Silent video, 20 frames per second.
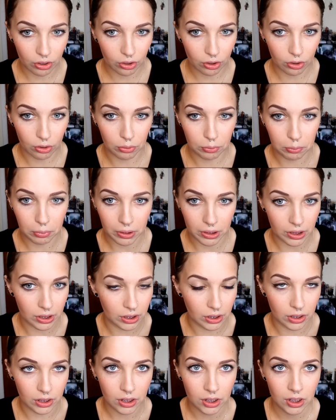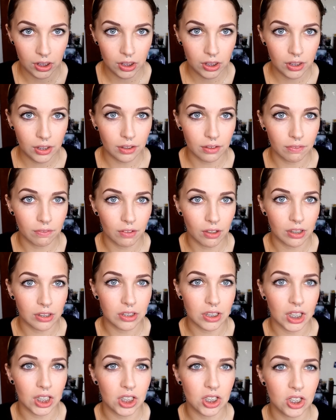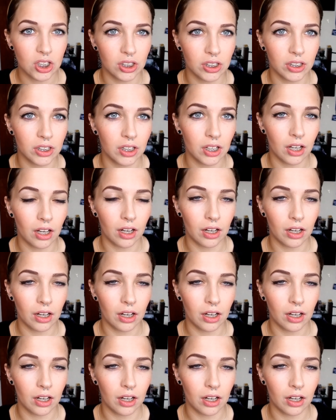it could be the foundation.